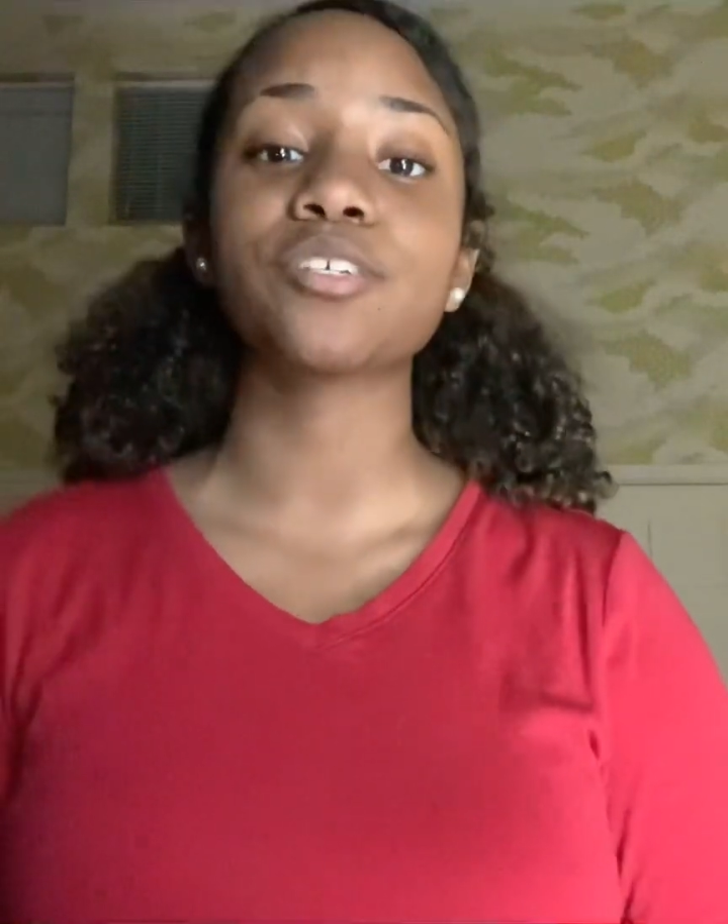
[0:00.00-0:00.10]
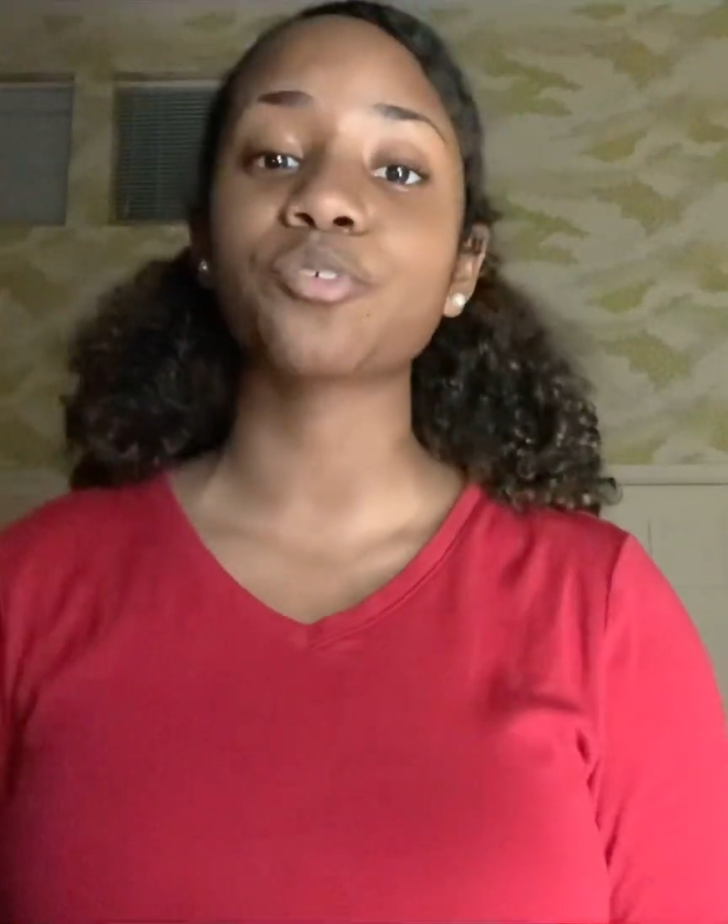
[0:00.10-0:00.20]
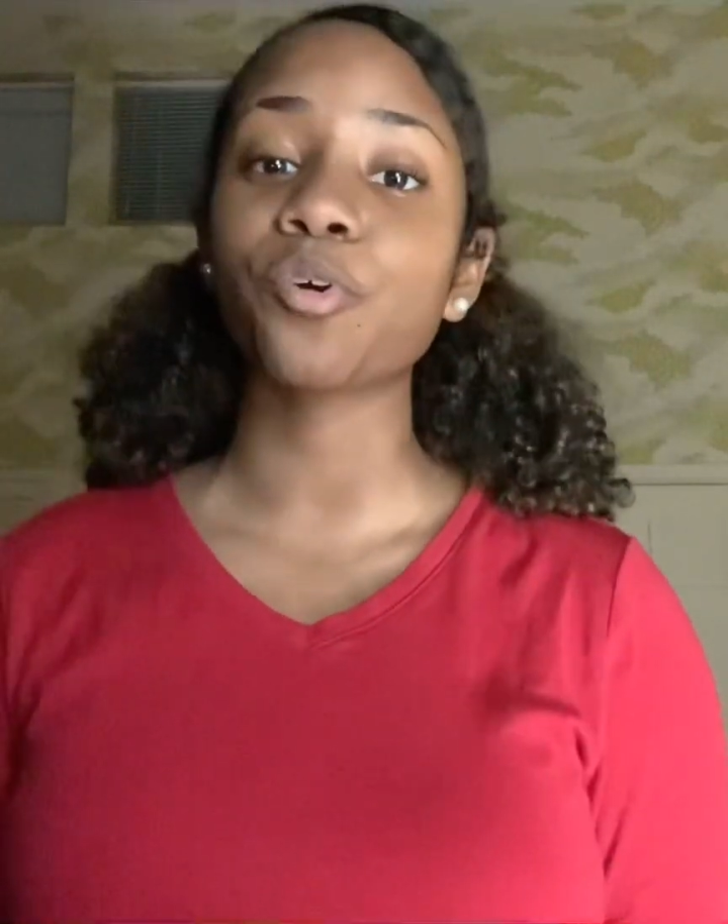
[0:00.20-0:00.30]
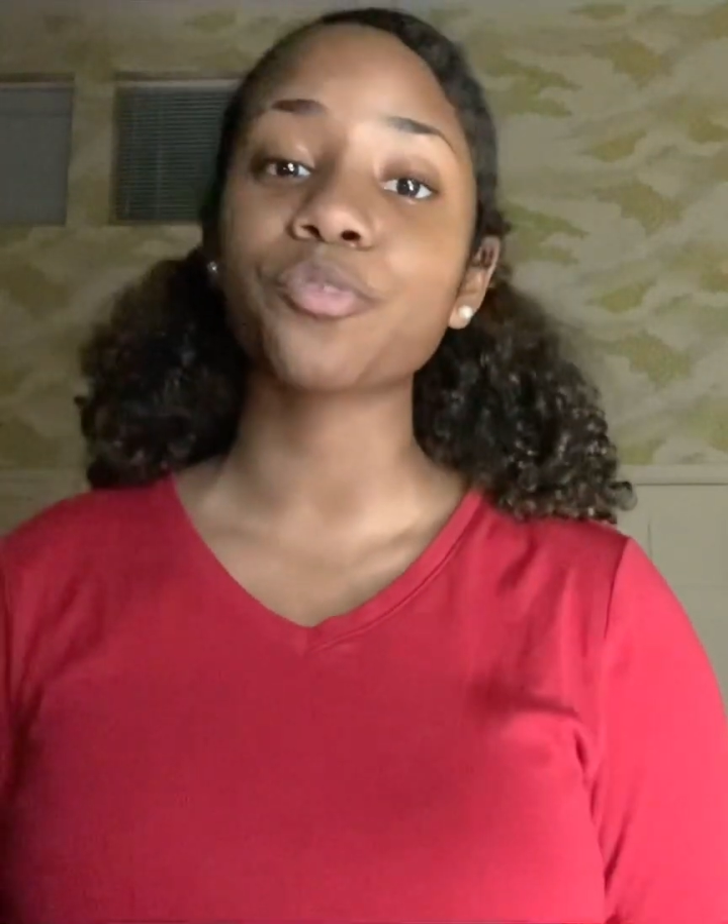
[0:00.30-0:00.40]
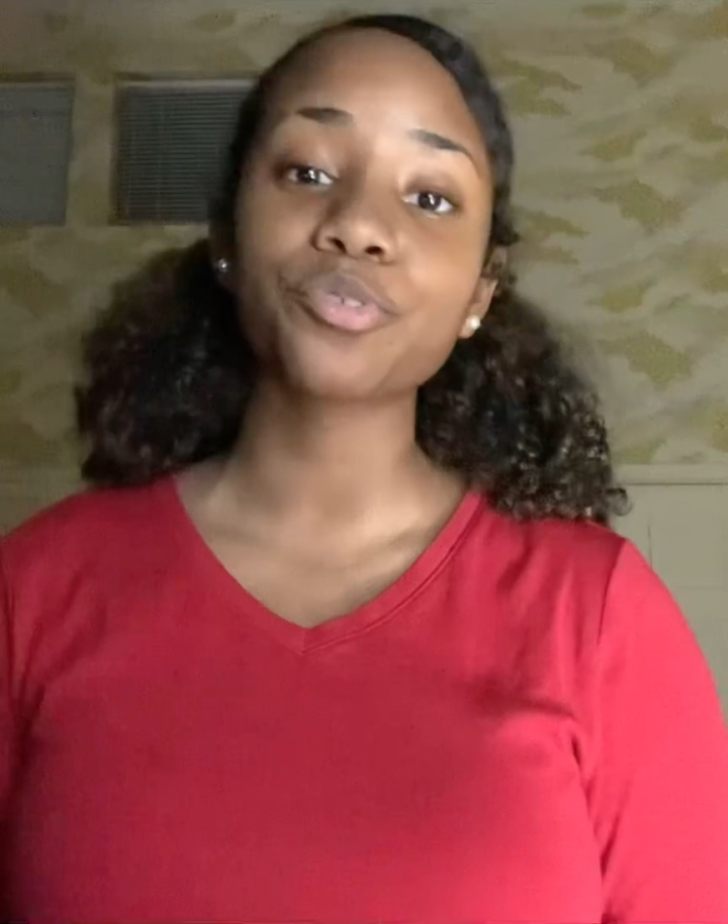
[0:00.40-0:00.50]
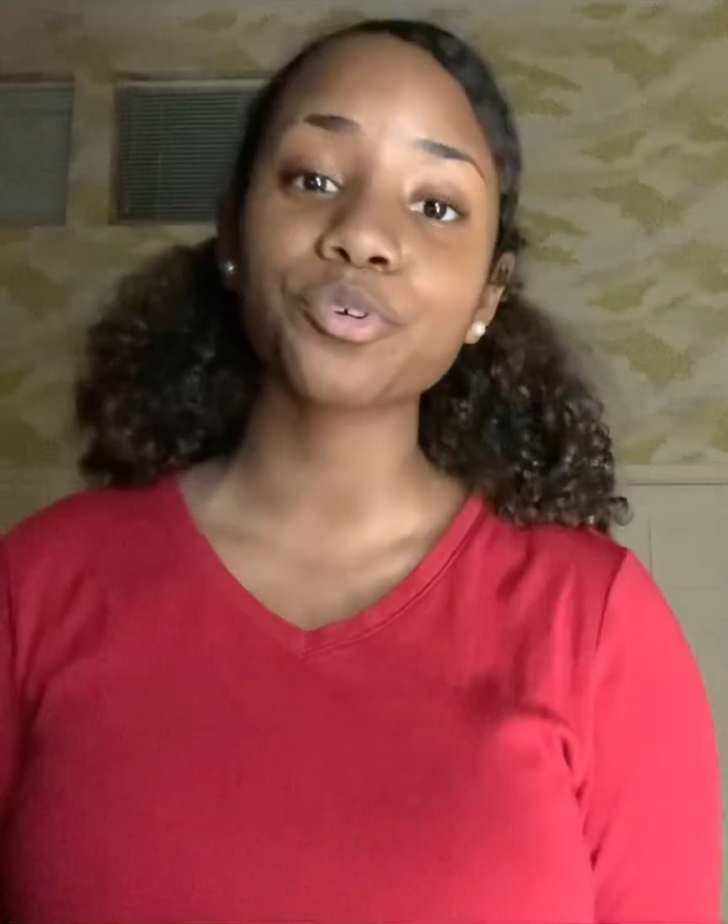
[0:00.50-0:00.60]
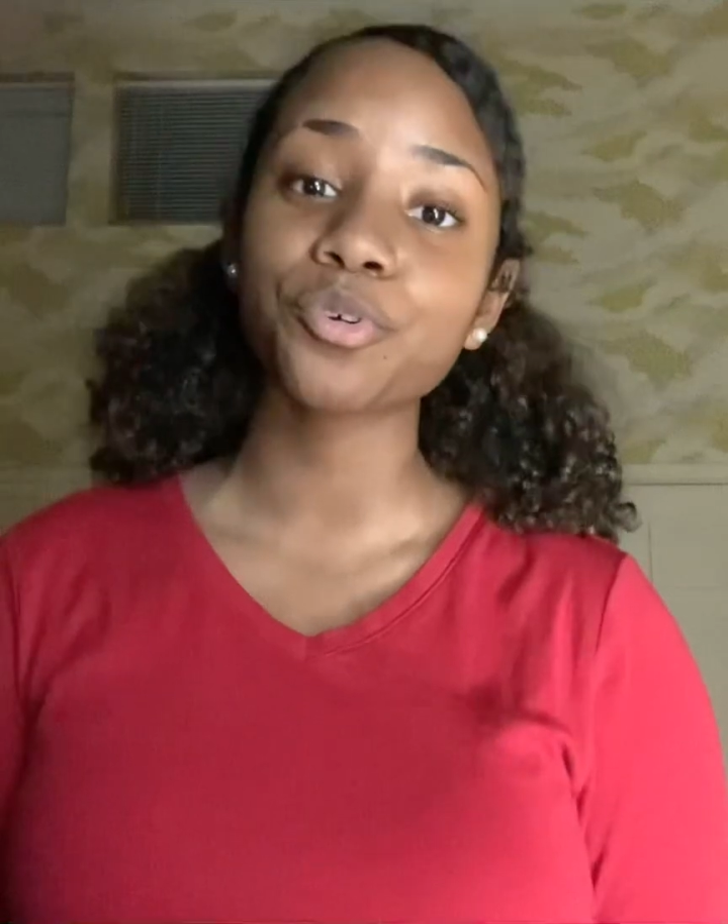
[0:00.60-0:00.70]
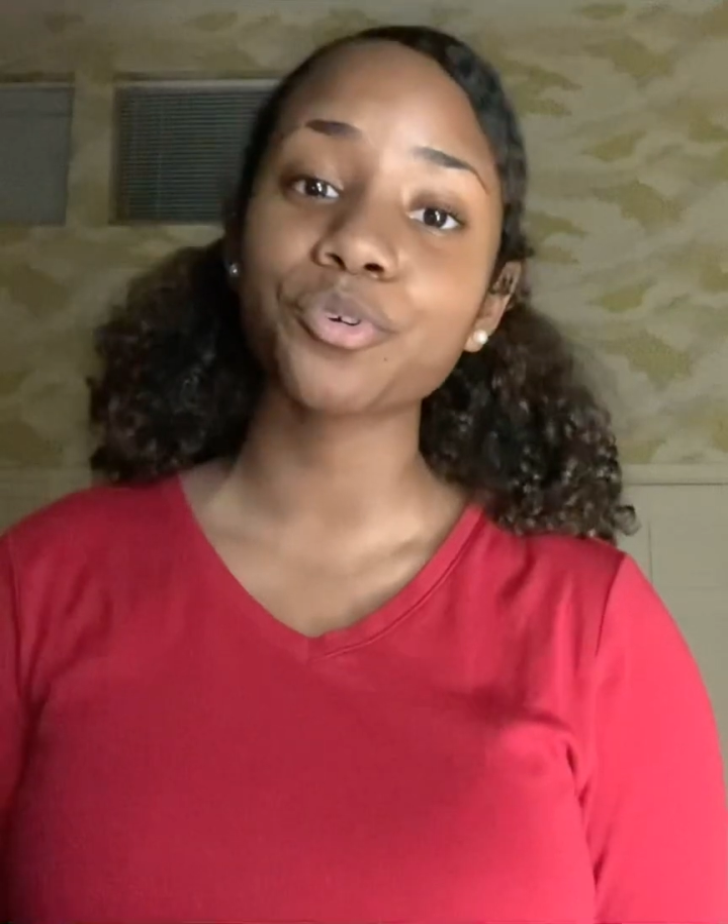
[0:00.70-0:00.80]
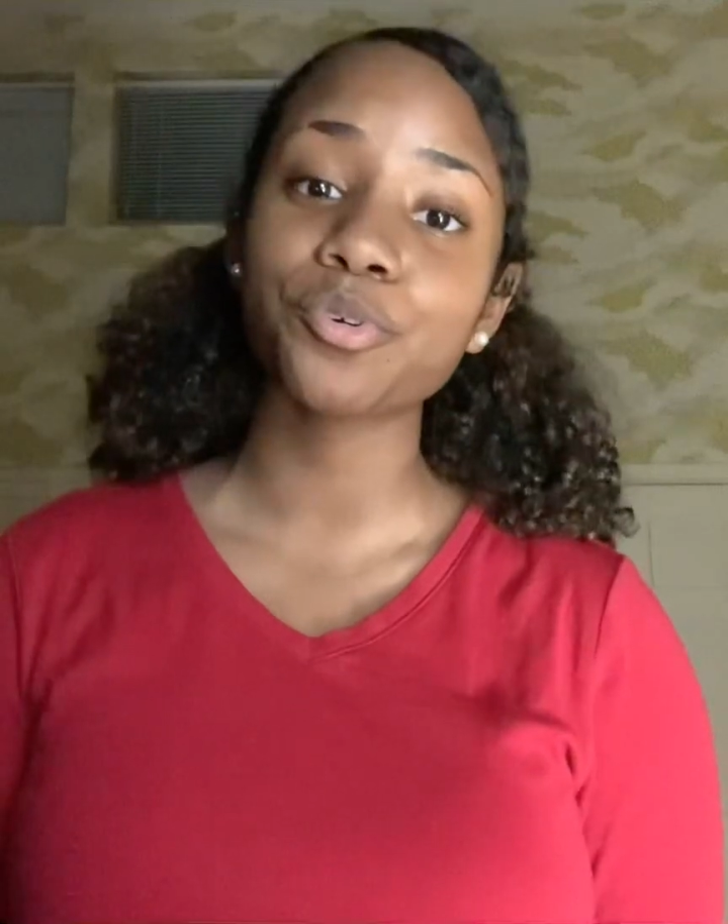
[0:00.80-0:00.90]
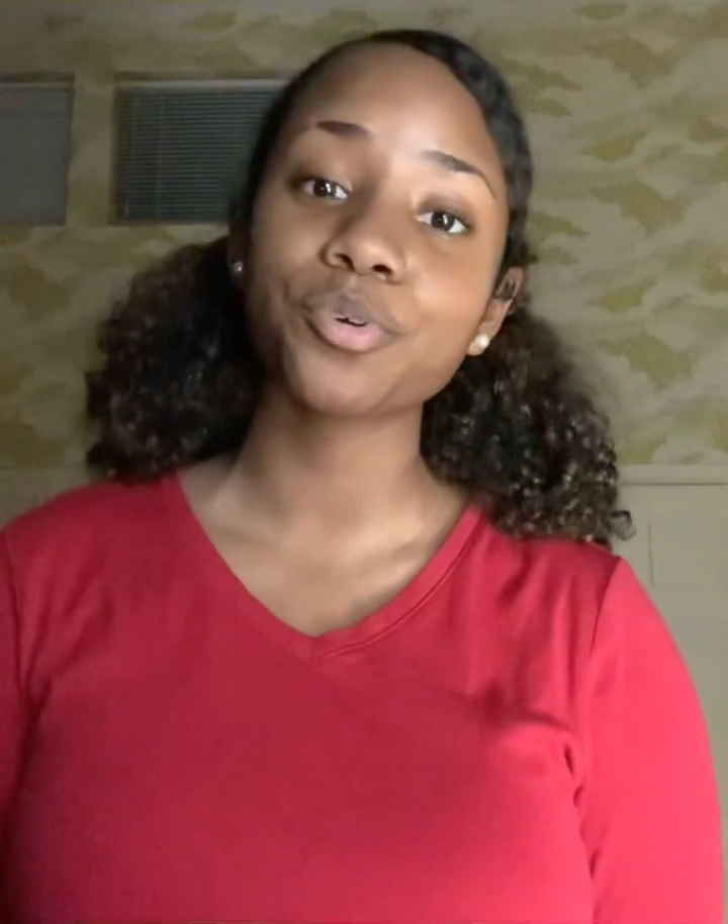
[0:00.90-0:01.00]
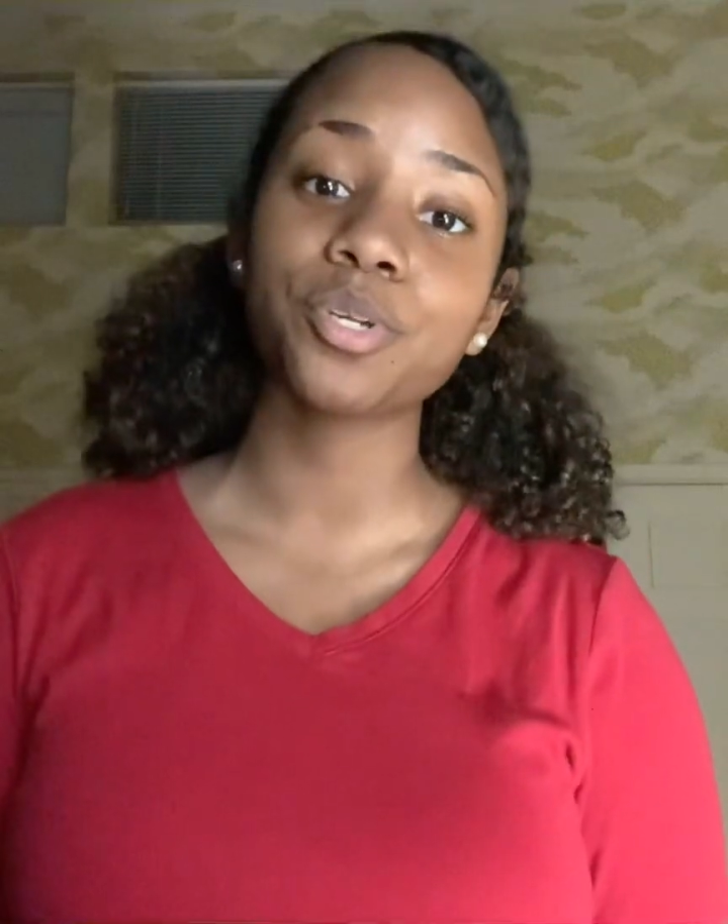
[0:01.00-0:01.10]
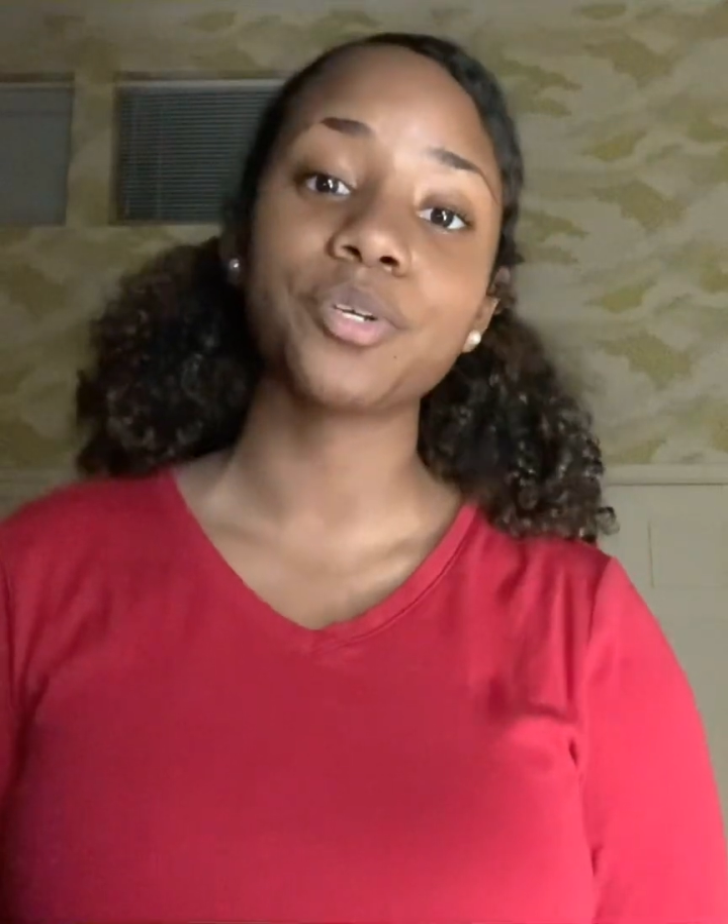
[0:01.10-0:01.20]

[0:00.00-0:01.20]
scroll through,